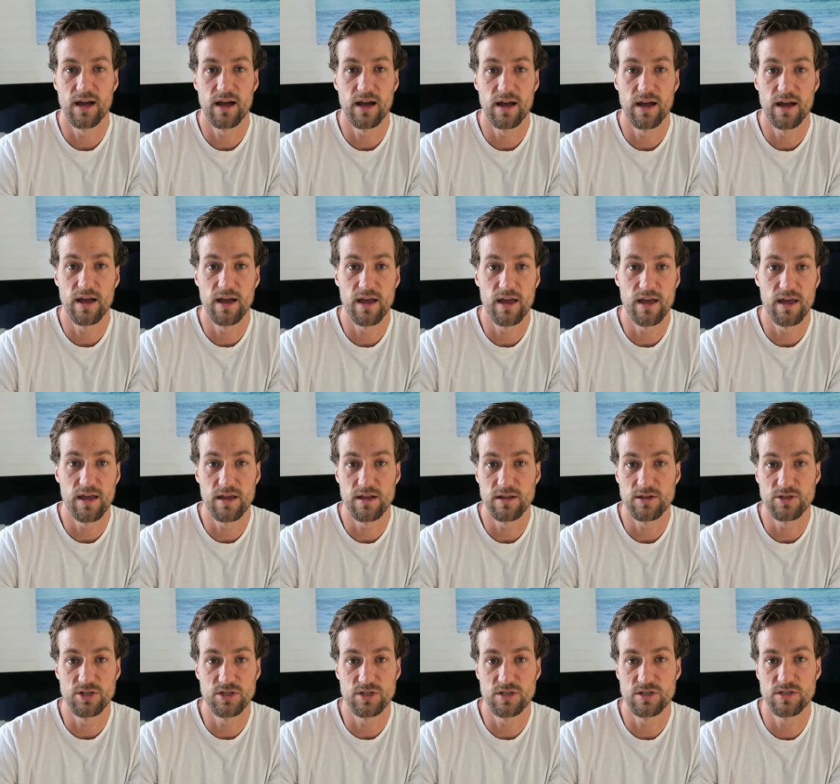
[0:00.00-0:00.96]

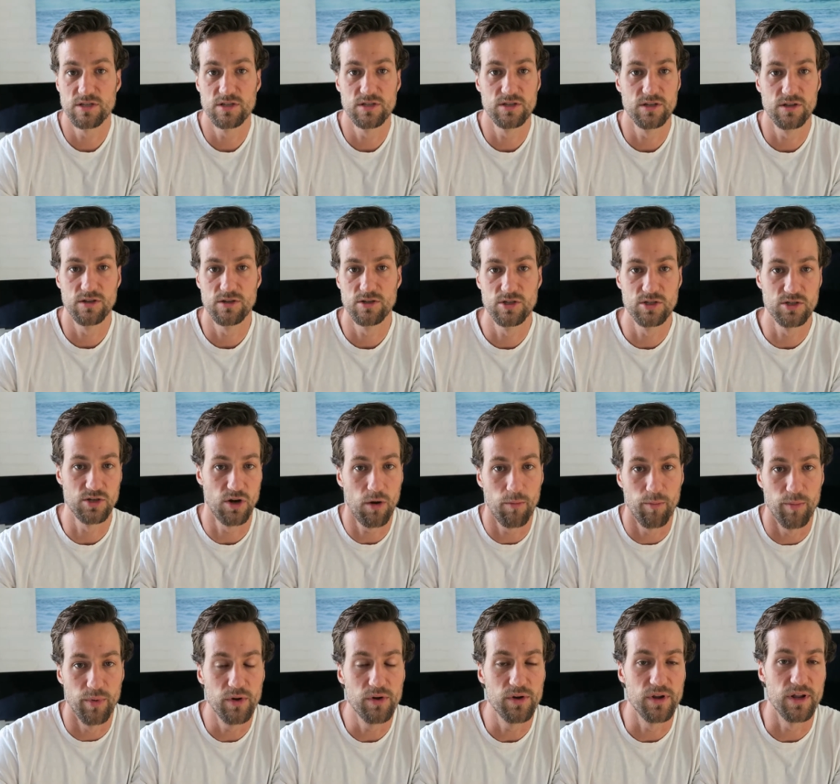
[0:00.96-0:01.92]
I just
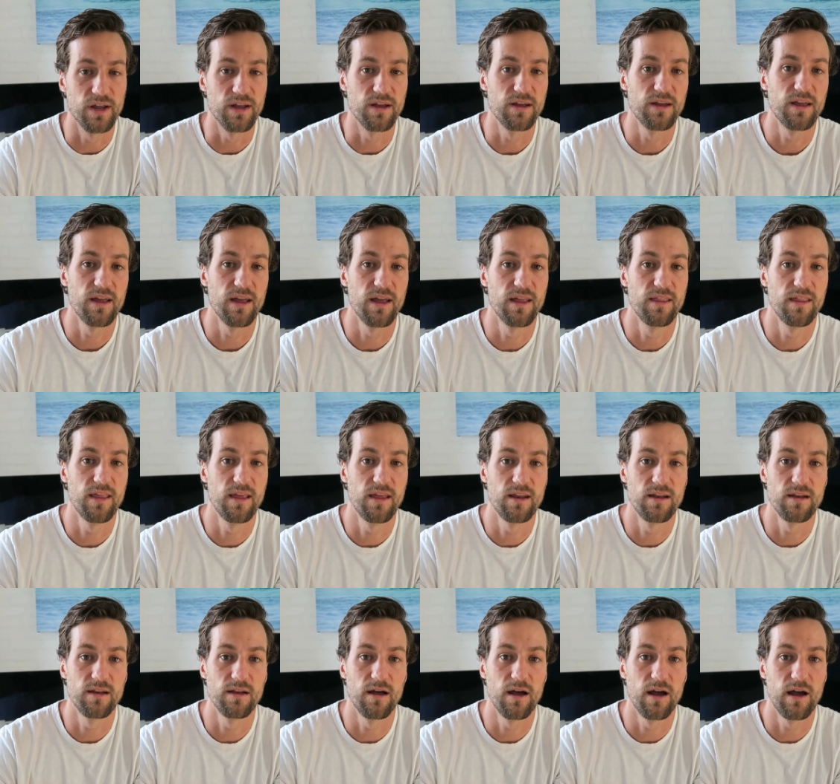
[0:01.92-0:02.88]
start building, and
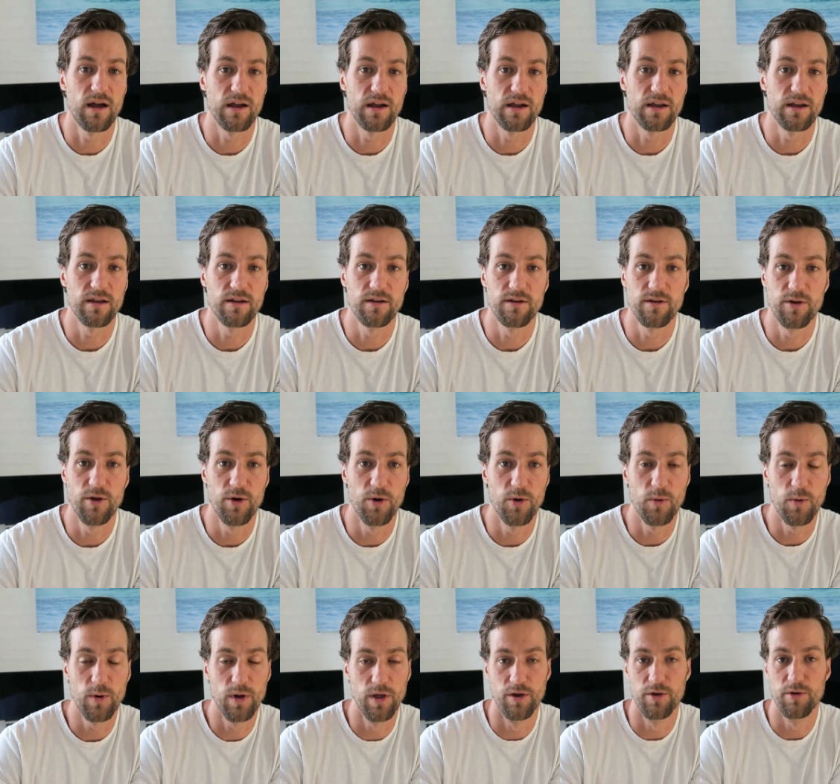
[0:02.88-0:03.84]
then I
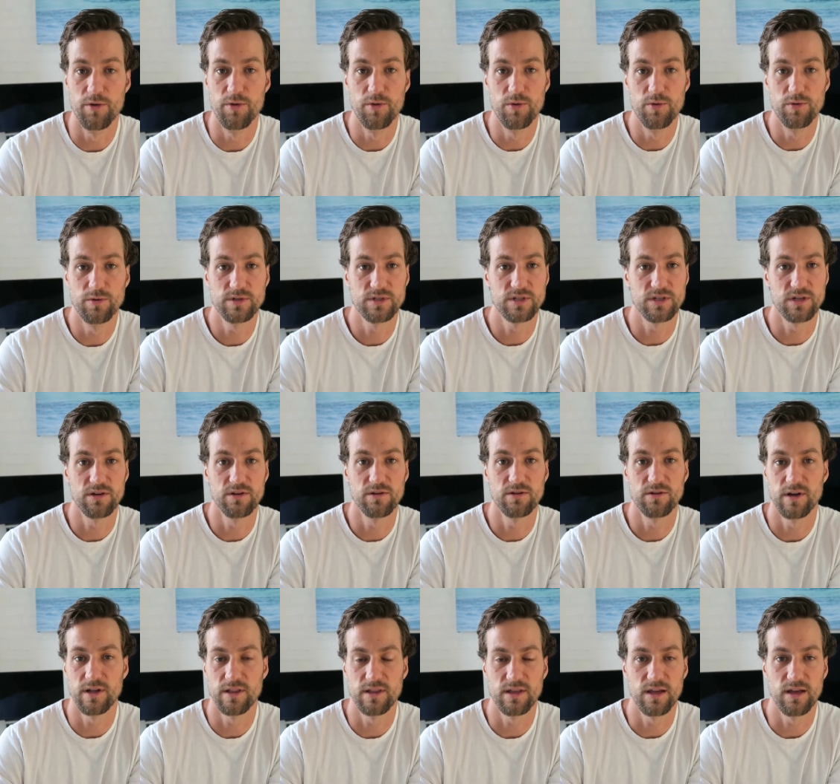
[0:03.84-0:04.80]
know a new
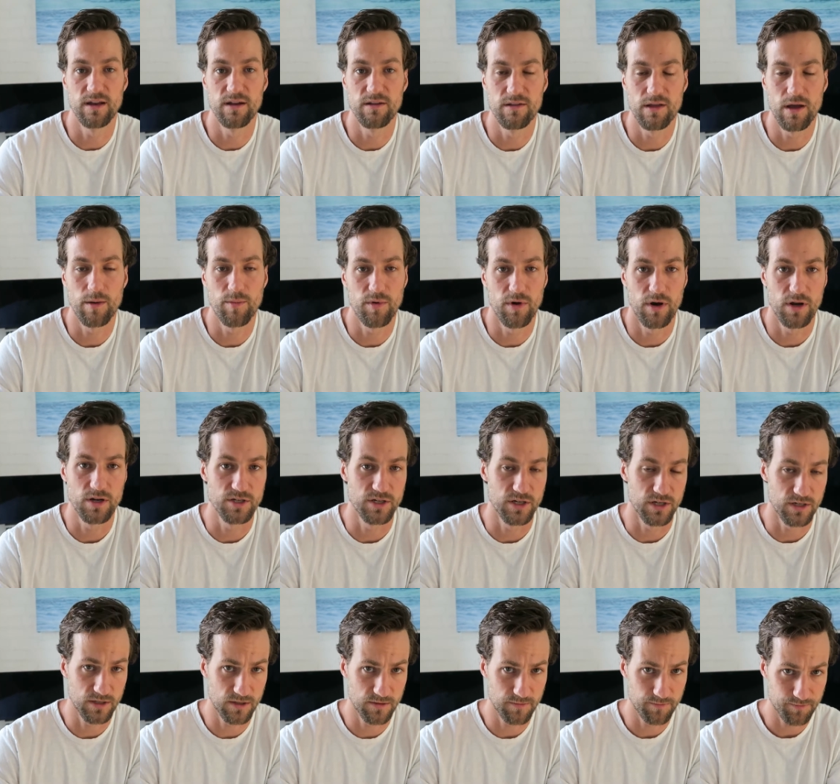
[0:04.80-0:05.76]
skill at the end of that
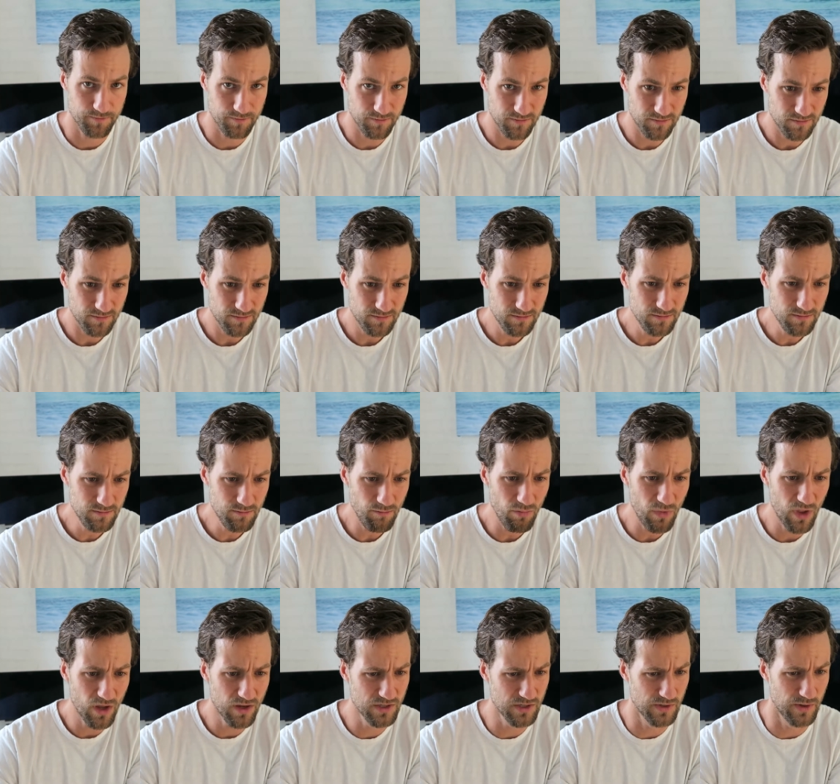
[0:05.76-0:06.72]
project.
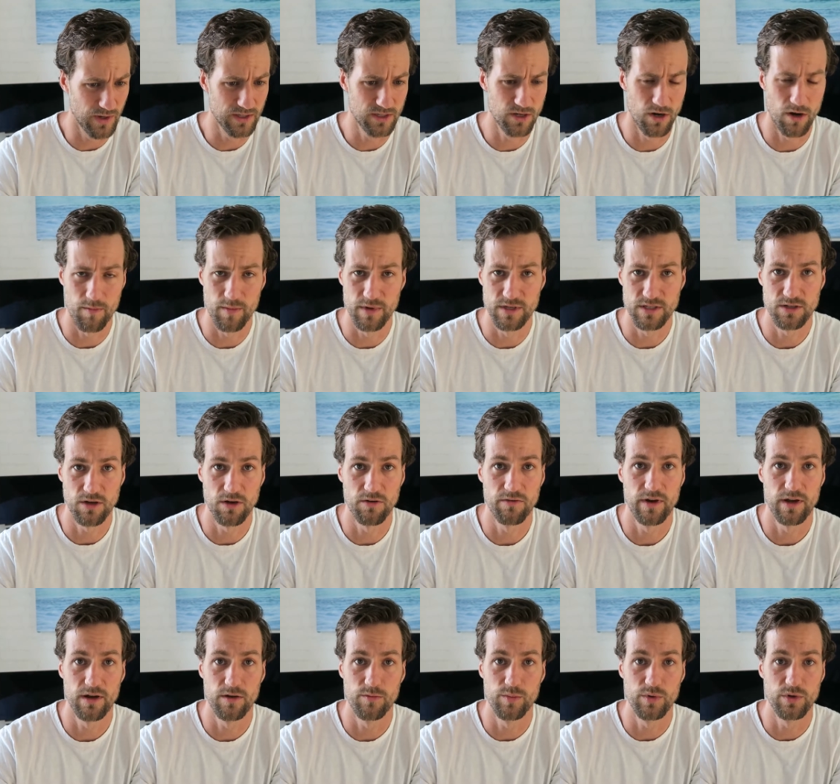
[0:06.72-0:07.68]
So I taught myself
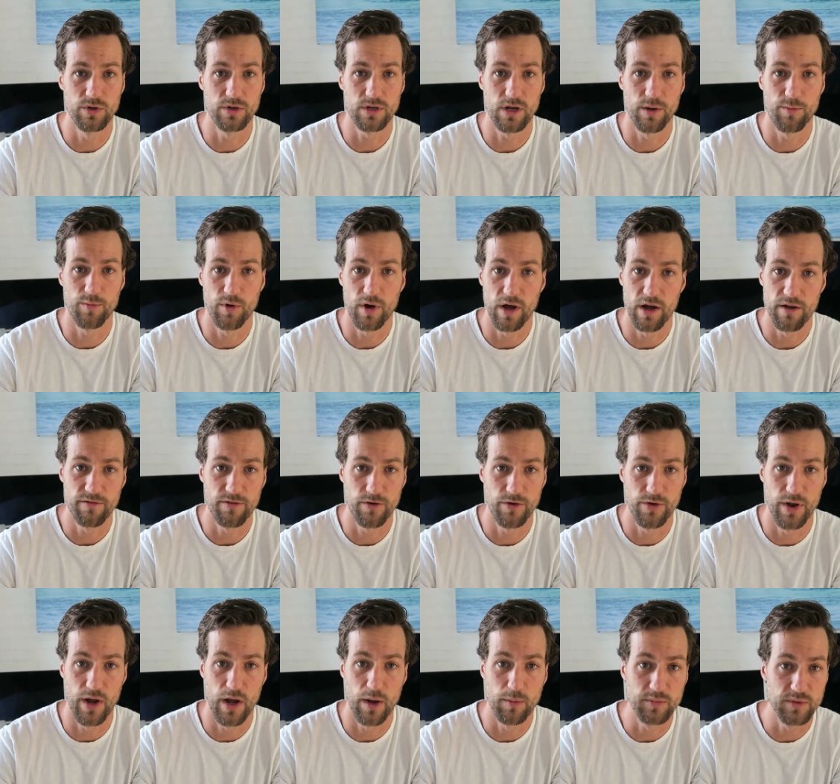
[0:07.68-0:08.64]
how to build a couple
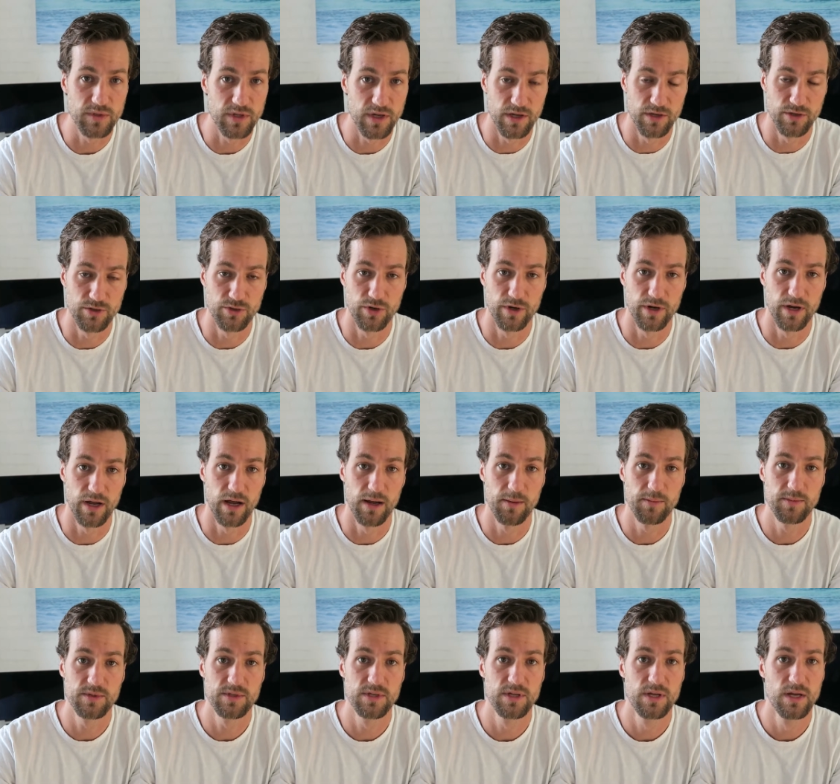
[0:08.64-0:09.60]
iPhone apps, Android
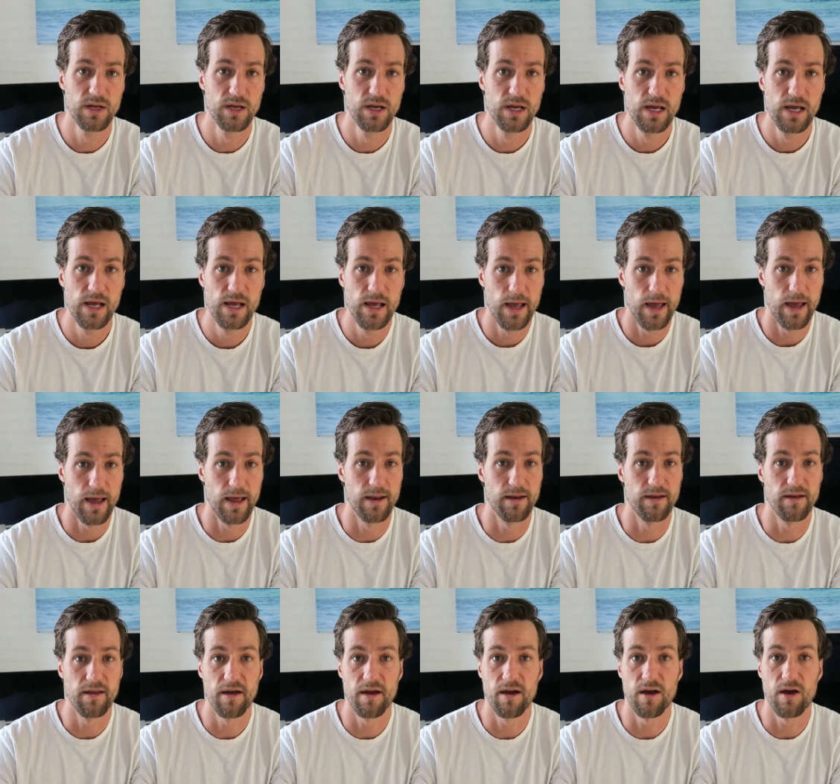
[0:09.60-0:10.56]
apps,
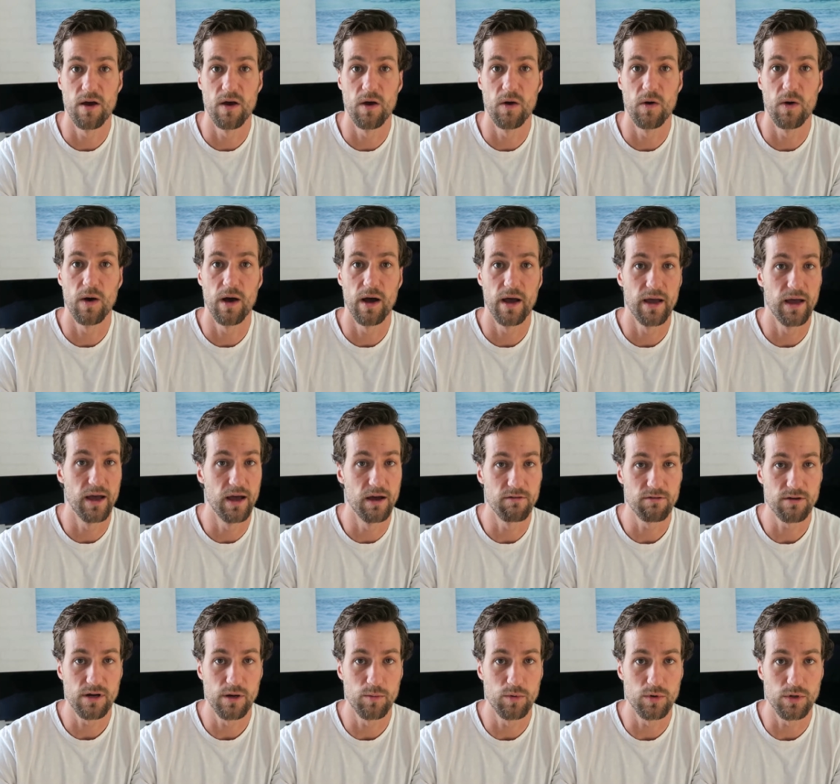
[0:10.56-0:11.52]
and now I
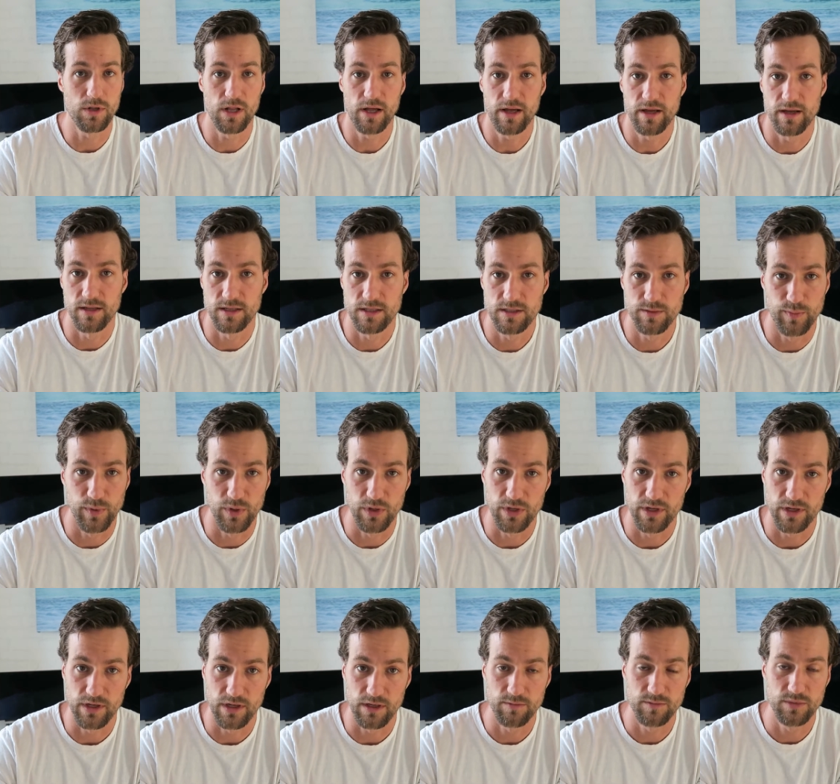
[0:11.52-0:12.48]
have a couple clients
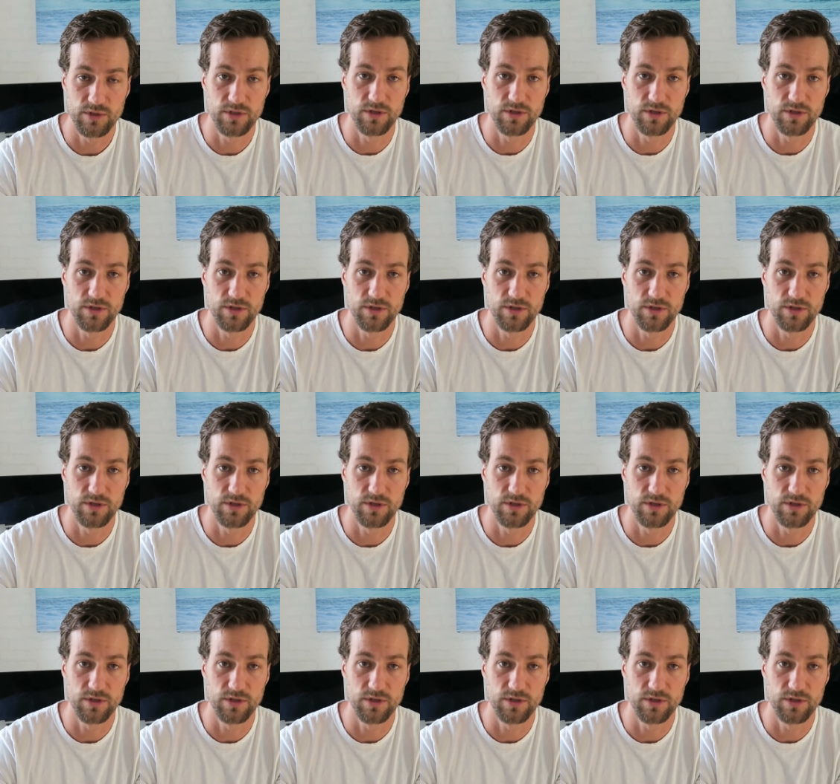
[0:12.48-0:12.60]
building them.